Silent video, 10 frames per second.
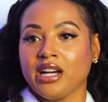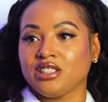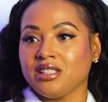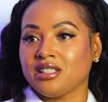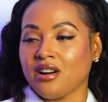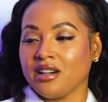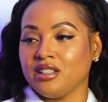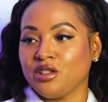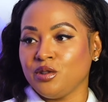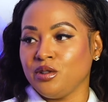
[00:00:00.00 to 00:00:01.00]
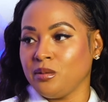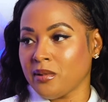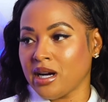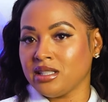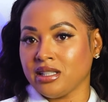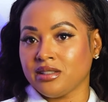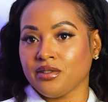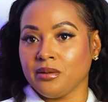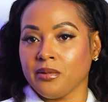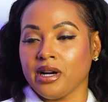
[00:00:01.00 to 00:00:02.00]
actually starting 2 new projects
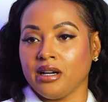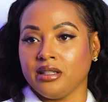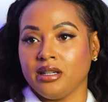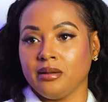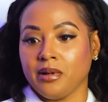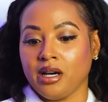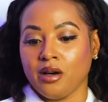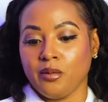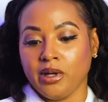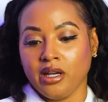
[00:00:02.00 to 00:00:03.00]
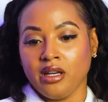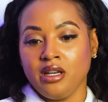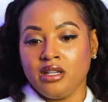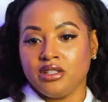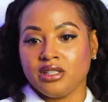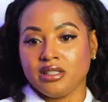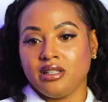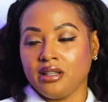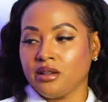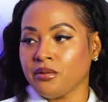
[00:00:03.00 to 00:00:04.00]
from ground up. We just
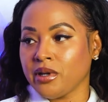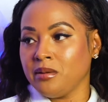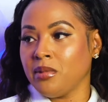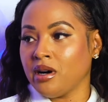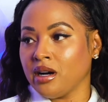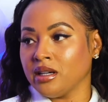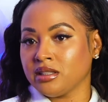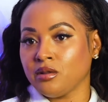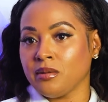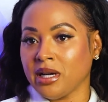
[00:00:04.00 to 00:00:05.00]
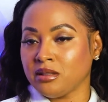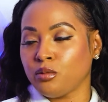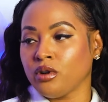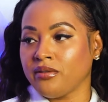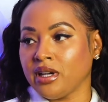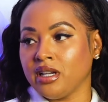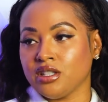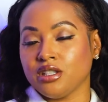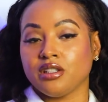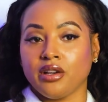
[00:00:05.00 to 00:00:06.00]
did the rebar, so we're about to pour foundation.
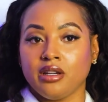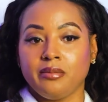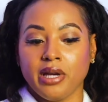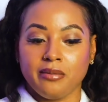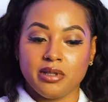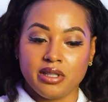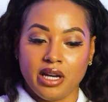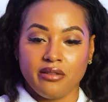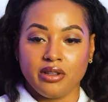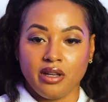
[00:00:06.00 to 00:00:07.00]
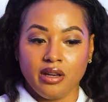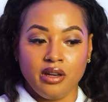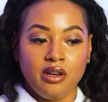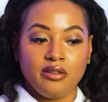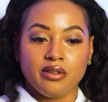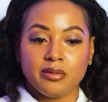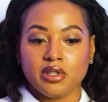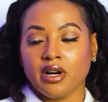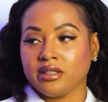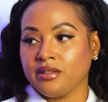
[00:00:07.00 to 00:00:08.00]
So he'll be able to see everything from
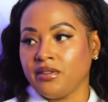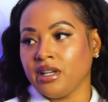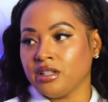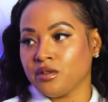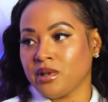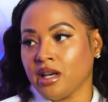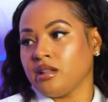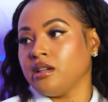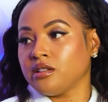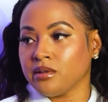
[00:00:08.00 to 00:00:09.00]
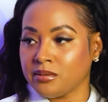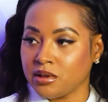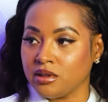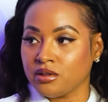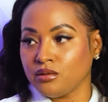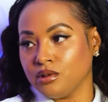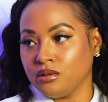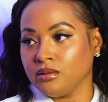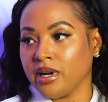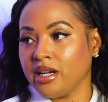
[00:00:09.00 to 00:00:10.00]
start to finish without the interruption of
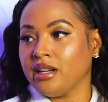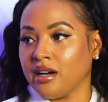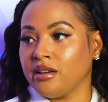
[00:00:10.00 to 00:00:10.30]
school right now.